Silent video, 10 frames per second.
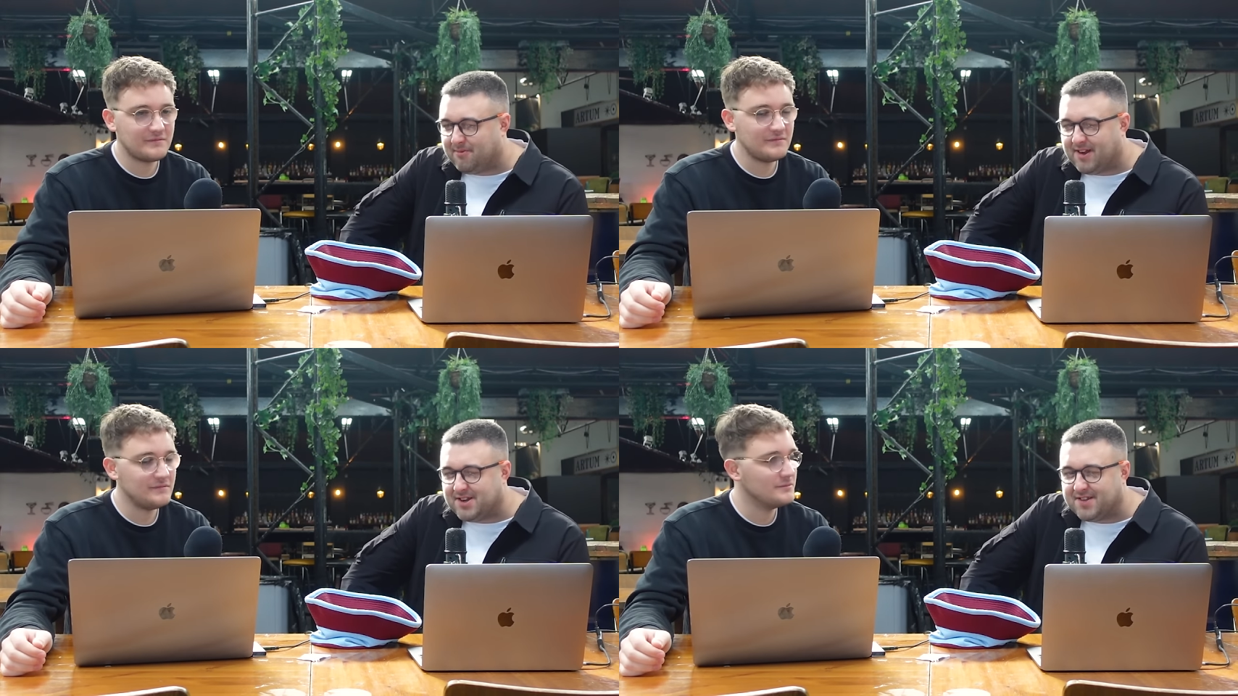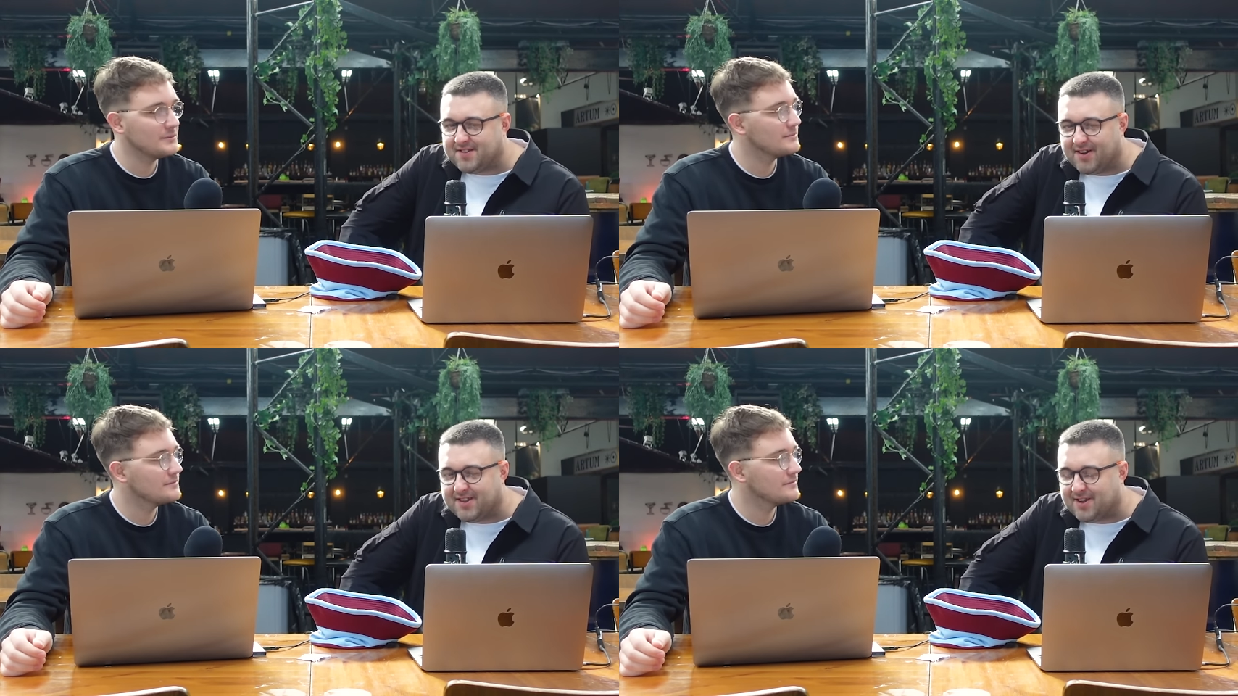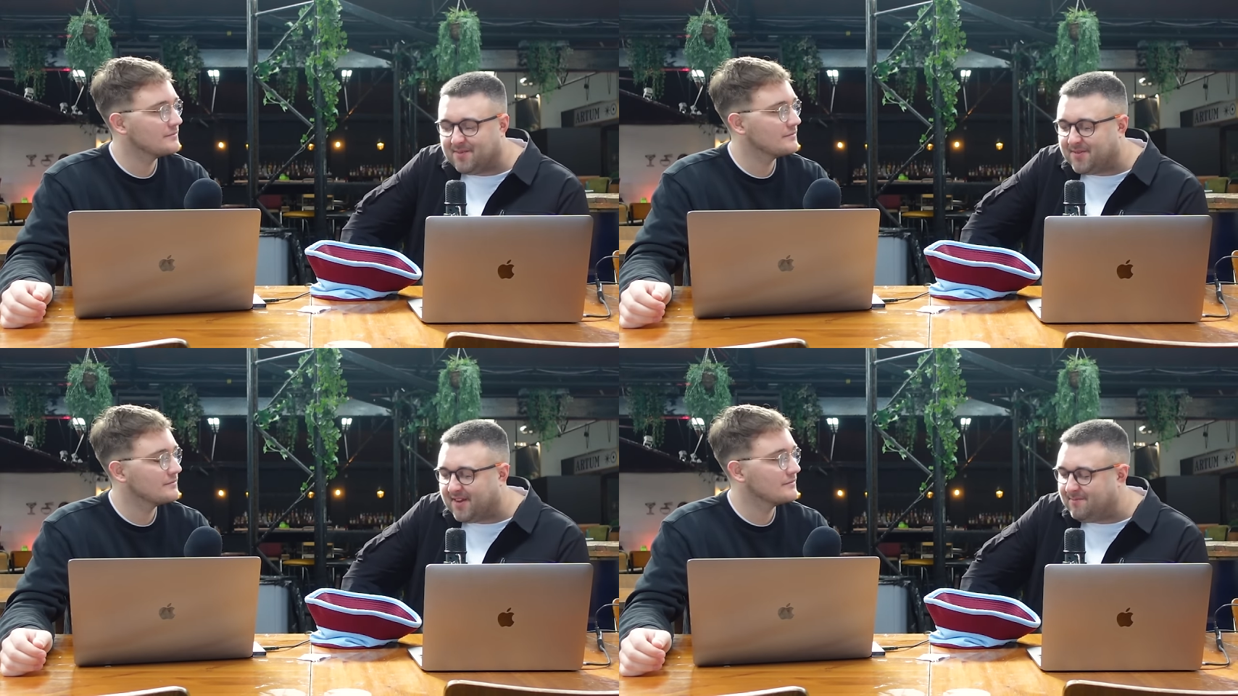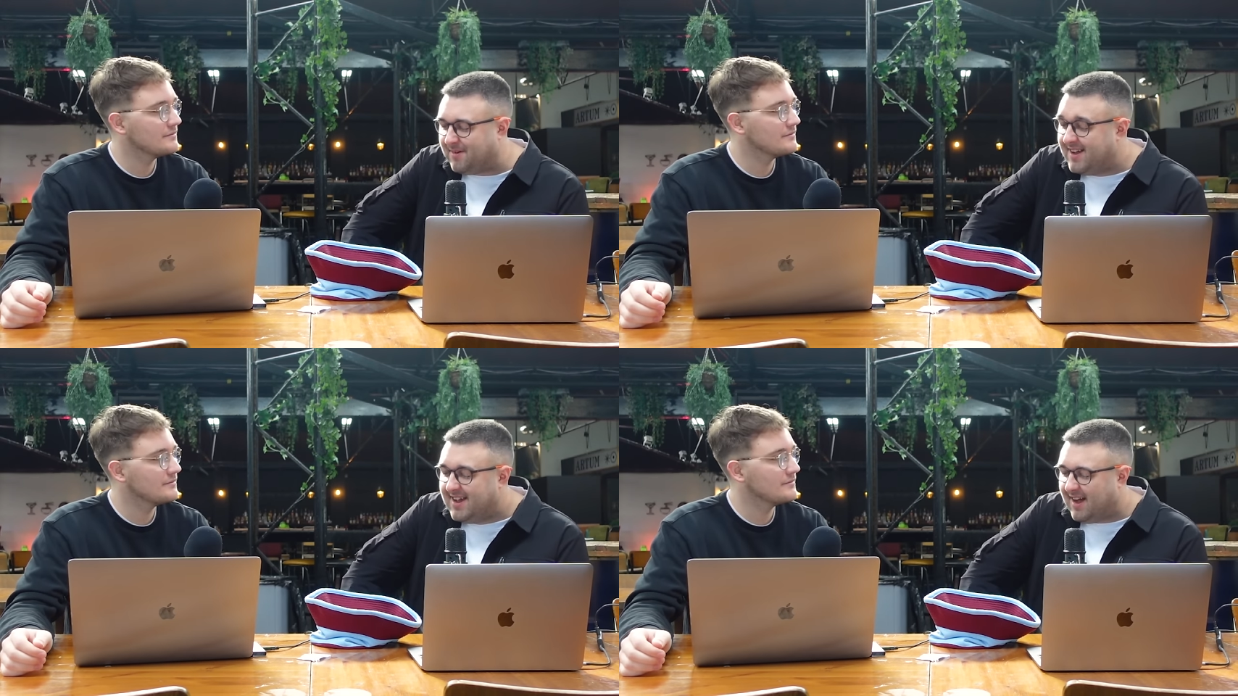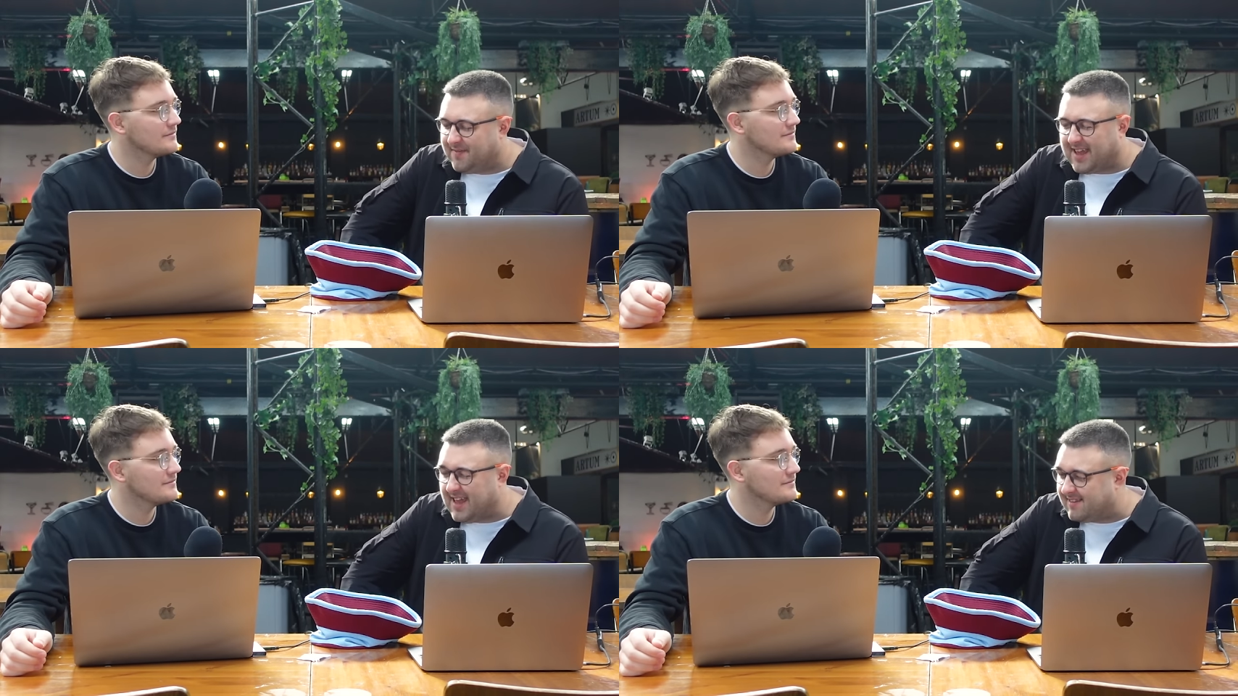Speaker 1: operation side of the club. So, but
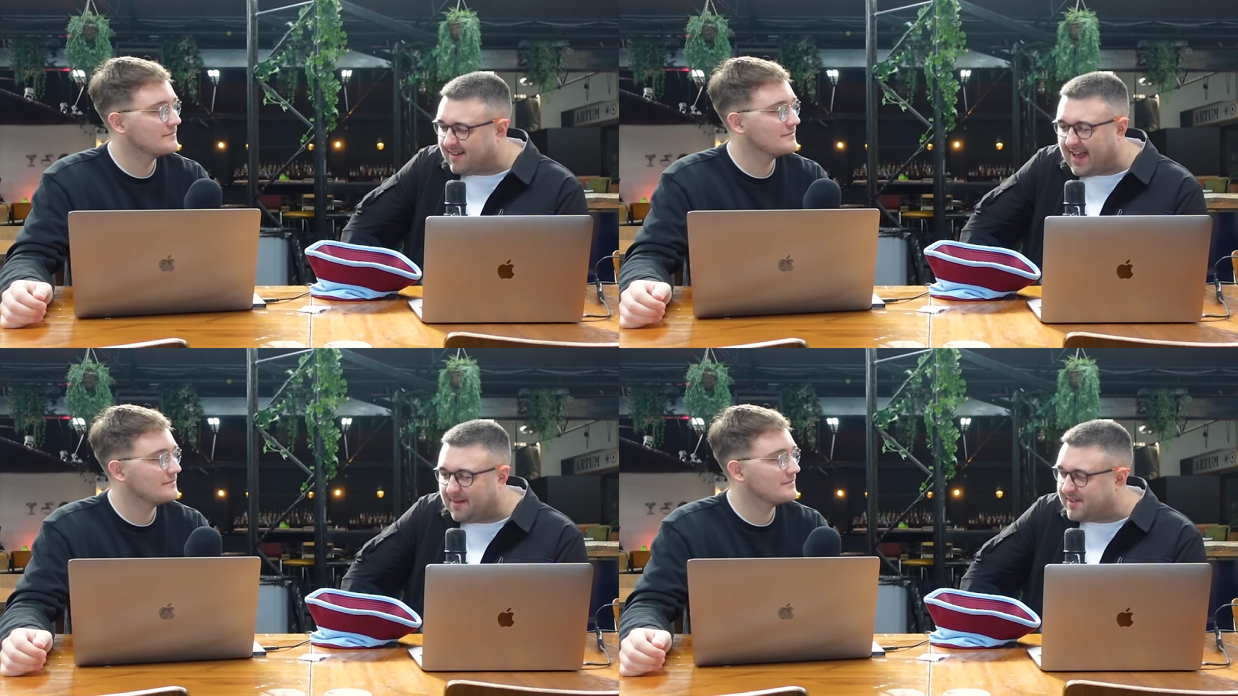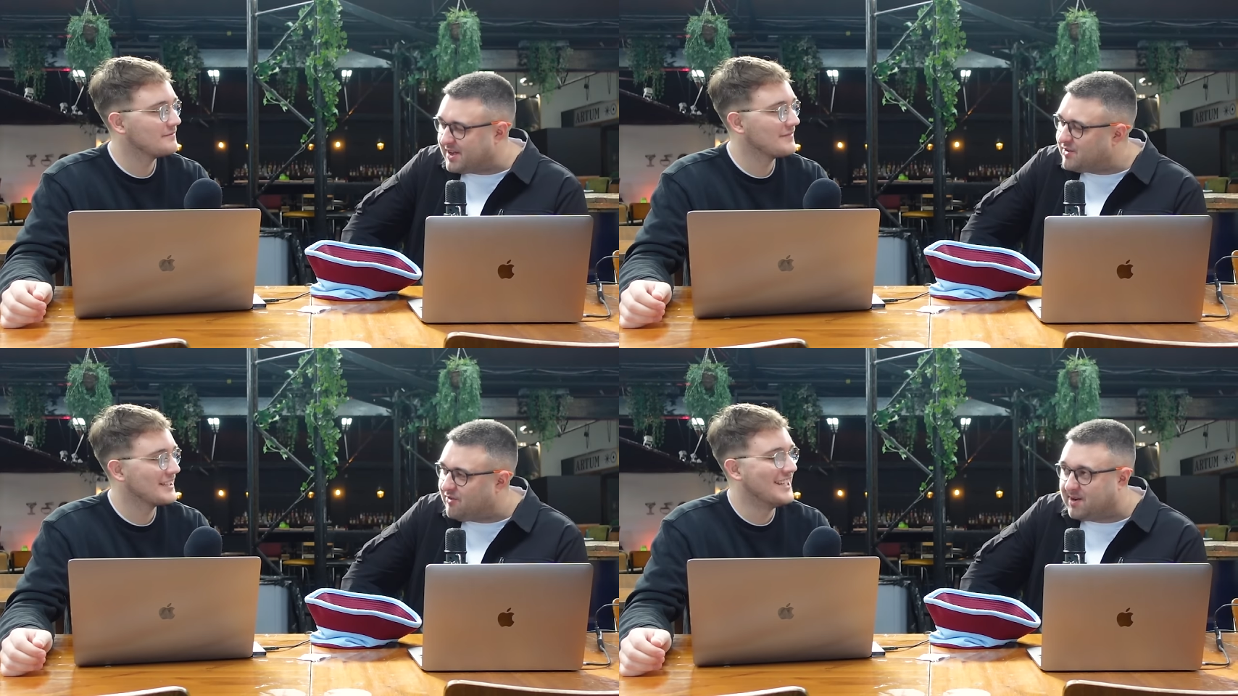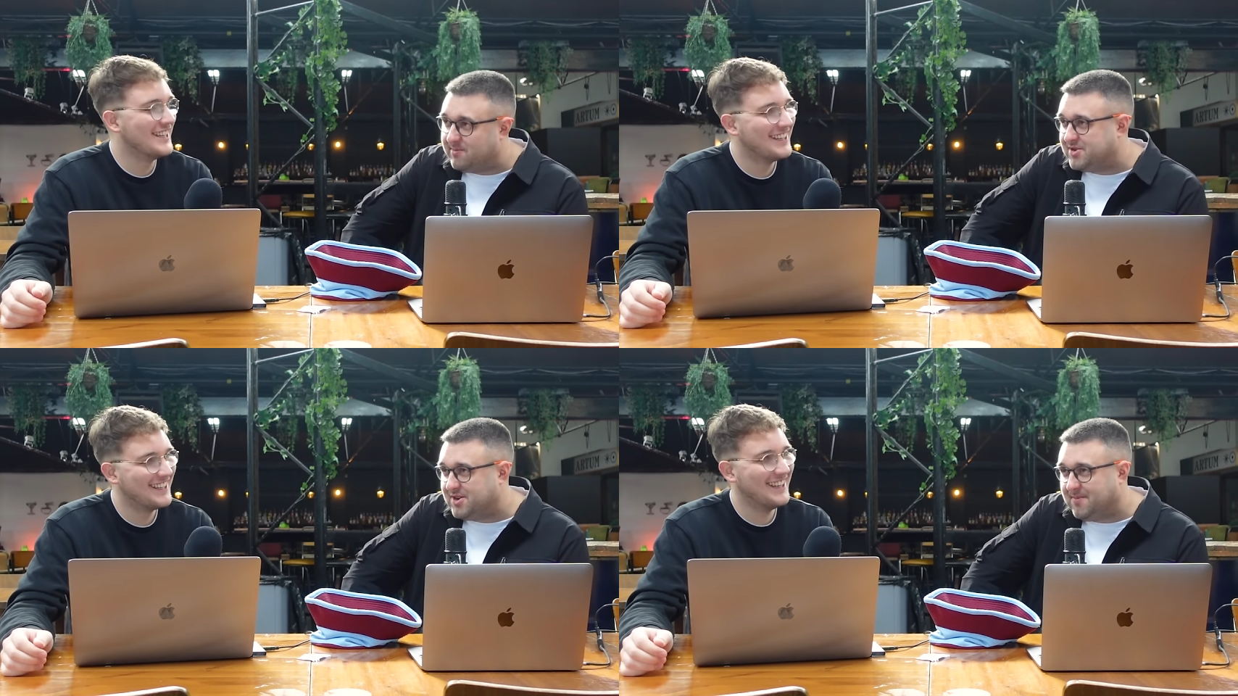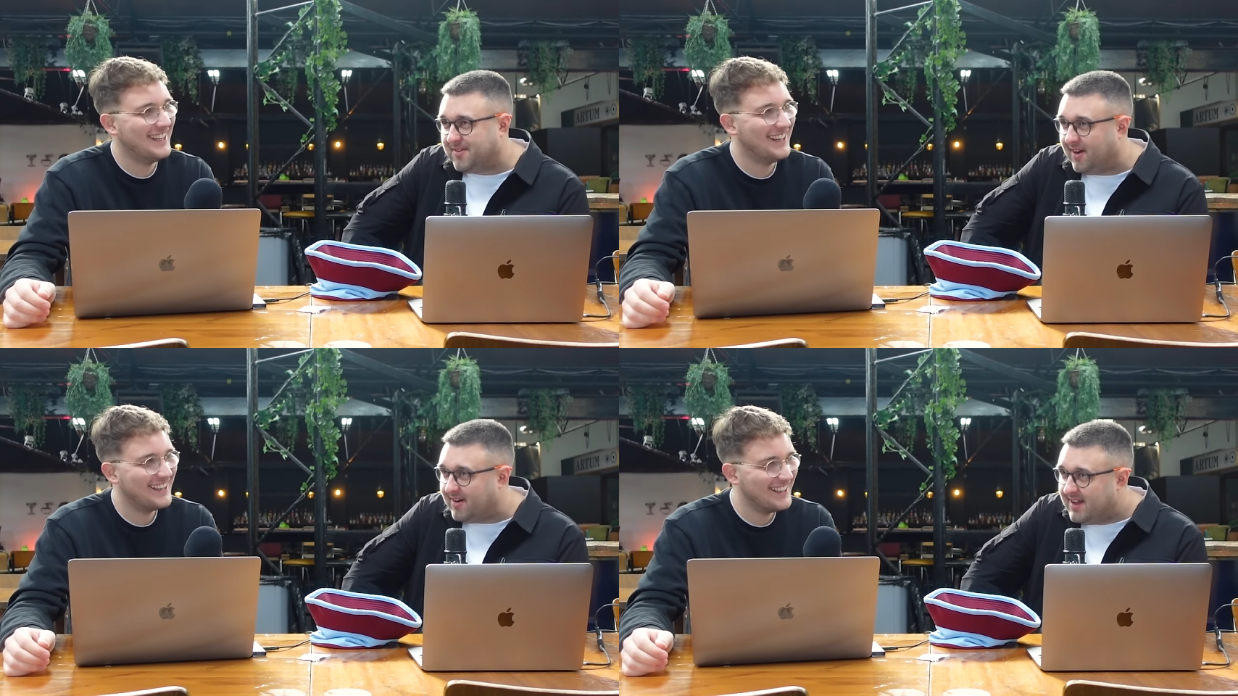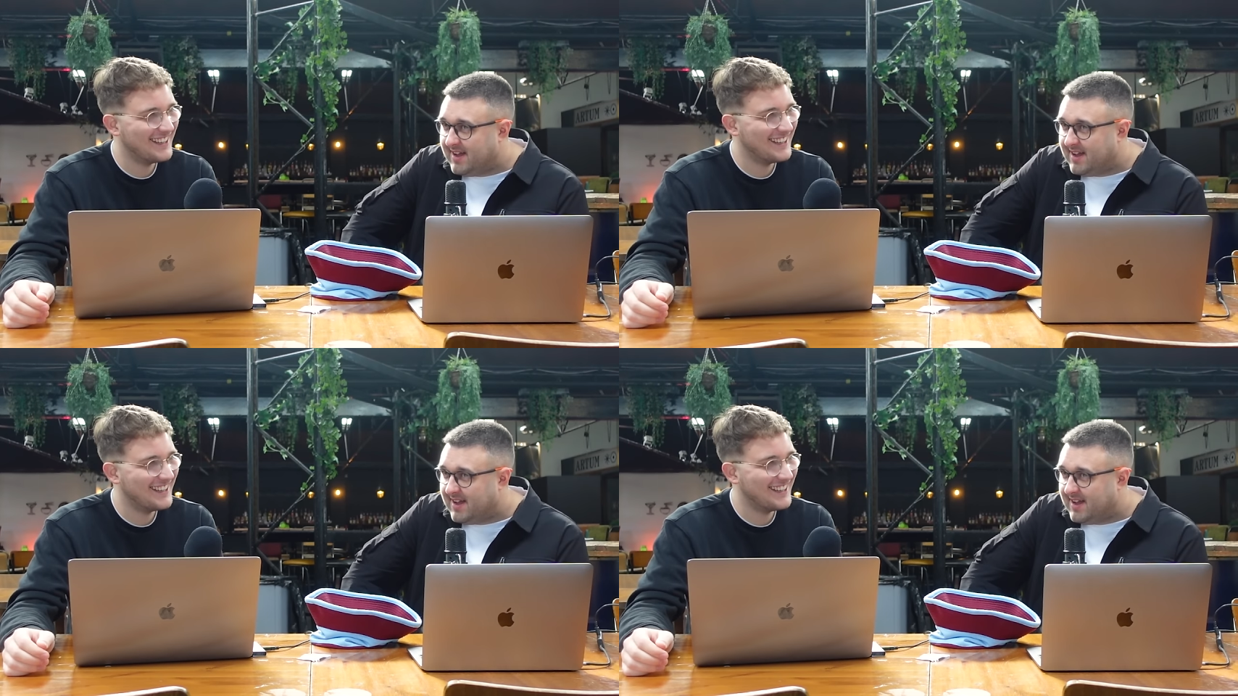I think he's got an absolutely incredible job. So,